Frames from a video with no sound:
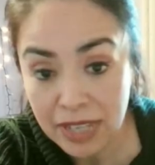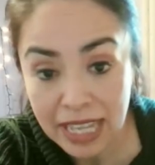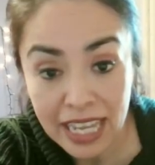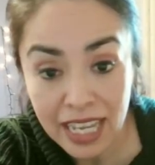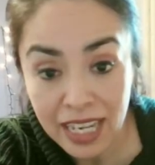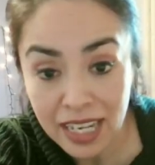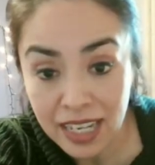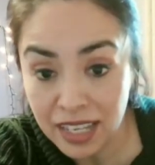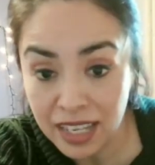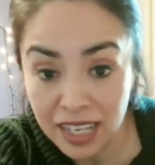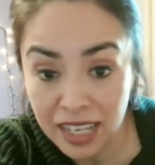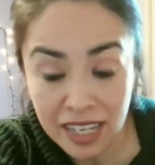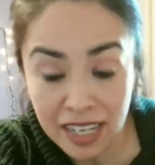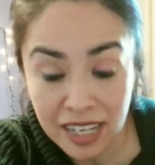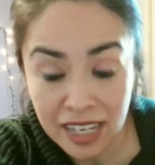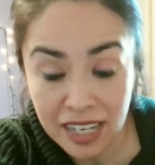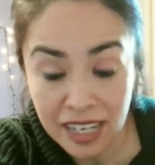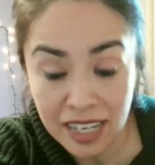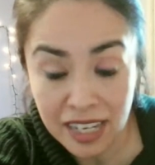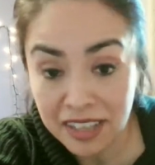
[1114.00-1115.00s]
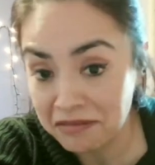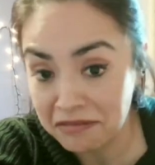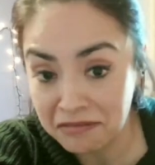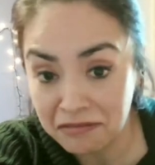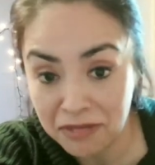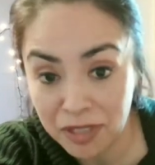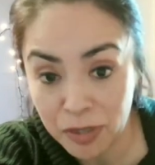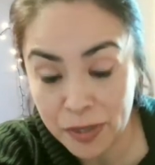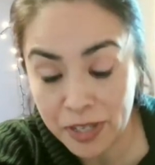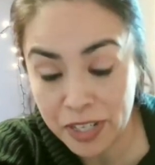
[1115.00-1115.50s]
Anything.
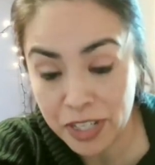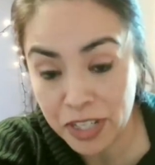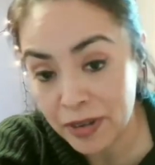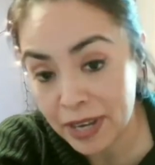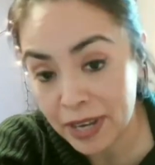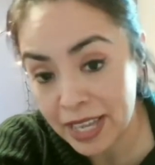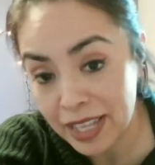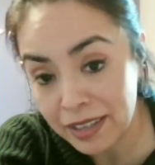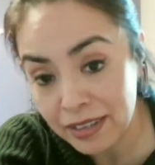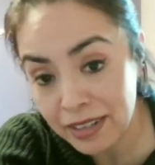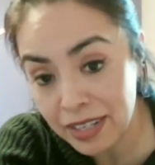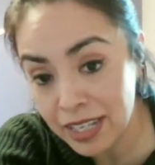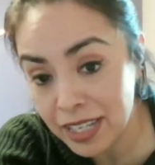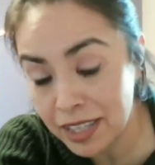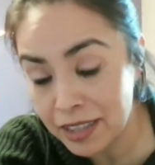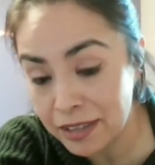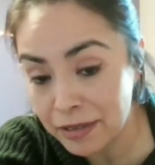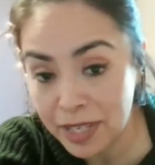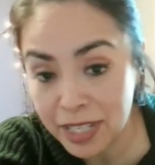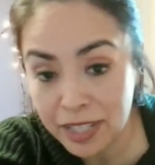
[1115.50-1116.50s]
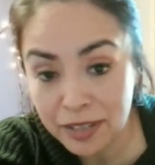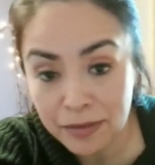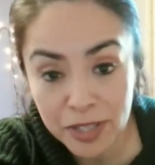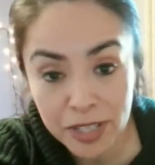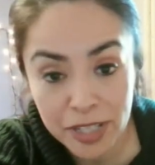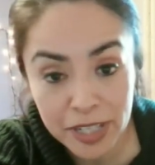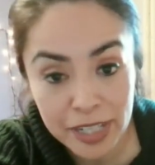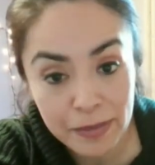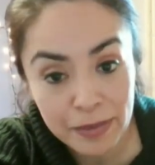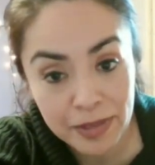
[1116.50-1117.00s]
Spirituality, the
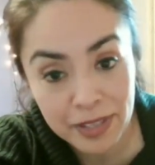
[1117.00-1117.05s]
mediumship, the